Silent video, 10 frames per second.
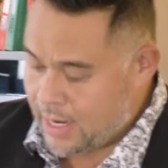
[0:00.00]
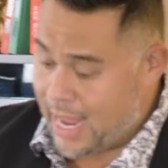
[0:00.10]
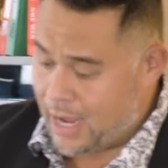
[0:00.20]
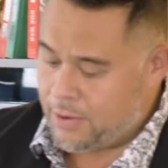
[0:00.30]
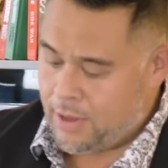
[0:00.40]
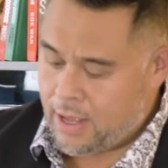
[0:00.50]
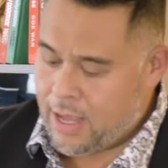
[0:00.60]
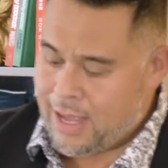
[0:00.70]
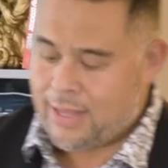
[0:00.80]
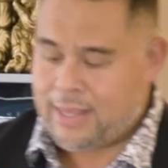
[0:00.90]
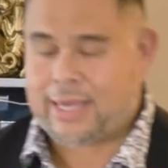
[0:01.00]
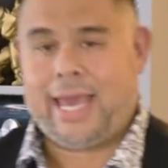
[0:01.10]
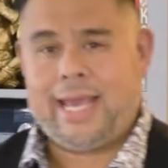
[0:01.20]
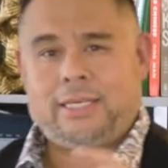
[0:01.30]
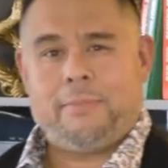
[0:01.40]
Now, the
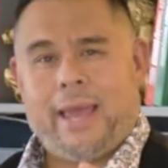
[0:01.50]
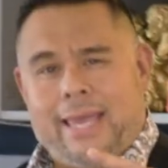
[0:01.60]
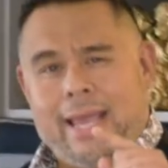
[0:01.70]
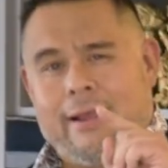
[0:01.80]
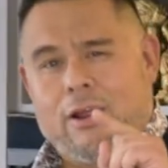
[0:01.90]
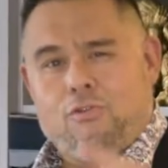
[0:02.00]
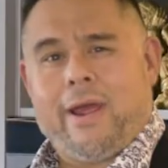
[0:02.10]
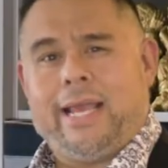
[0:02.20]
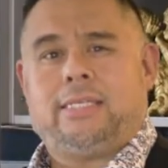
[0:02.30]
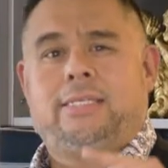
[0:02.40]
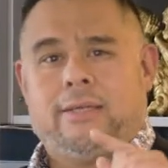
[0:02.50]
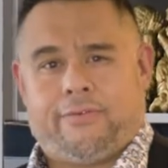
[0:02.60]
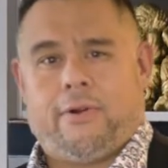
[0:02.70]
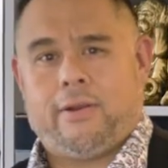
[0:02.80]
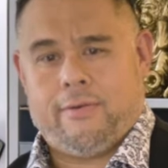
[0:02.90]
key to making great
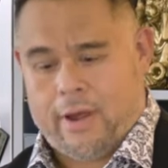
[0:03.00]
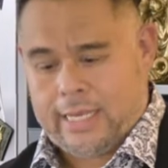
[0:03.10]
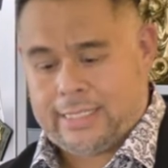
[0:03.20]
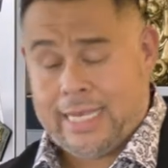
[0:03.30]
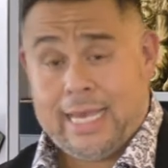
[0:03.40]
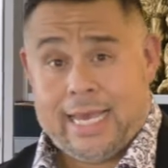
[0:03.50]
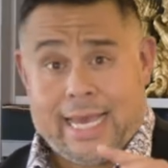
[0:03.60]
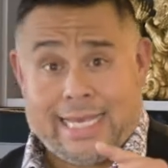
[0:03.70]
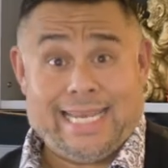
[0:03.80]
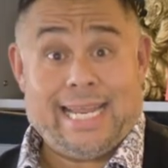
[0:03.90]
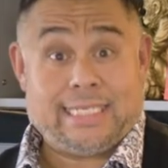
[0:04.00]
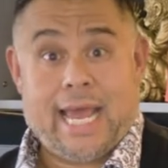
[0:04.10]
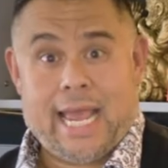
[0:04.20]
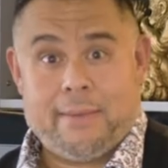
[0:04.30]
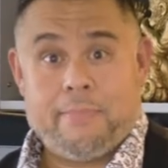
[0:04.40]
fried rice is in its
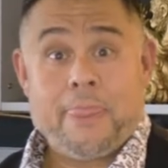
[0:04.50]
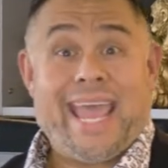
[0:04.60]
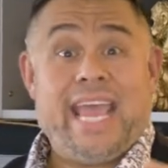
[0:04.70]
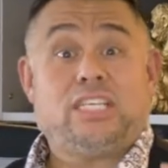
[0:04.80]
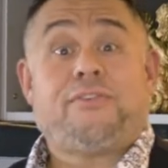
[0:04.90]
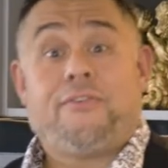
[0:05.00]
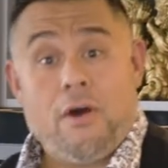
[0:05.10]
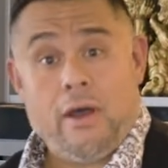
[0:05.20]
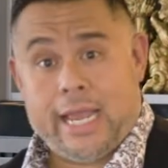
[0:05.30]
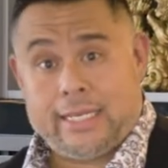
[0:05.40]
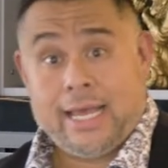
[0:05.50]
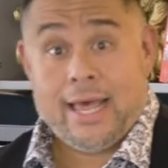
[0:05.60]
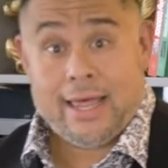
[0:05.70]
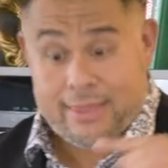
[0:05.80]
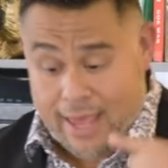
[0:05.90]
name. It's fried.
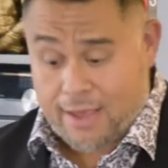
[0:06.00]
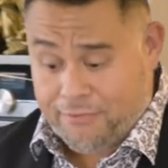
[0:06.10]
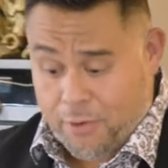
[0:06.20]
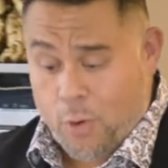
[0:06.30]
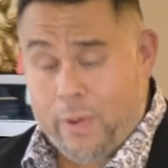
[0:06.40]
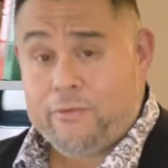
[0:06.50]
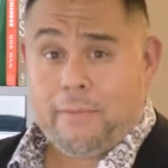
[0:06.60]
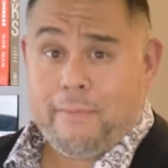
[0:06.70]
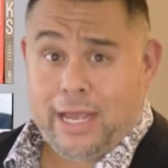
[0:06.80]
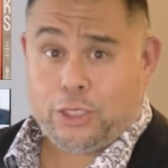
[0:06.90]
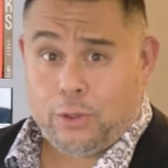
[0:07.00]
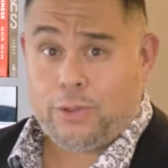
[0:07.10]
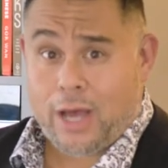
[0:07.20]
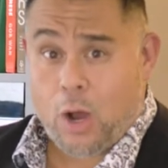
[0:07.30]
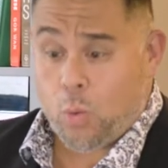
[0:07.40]
Therefore, we've got to make
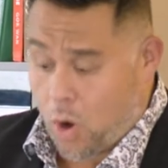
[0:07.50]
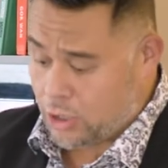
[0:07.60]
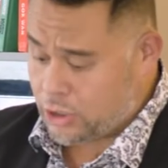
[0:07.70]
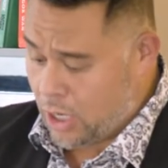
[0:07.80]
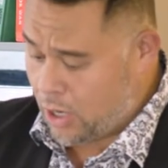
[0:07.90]
sure that our woks are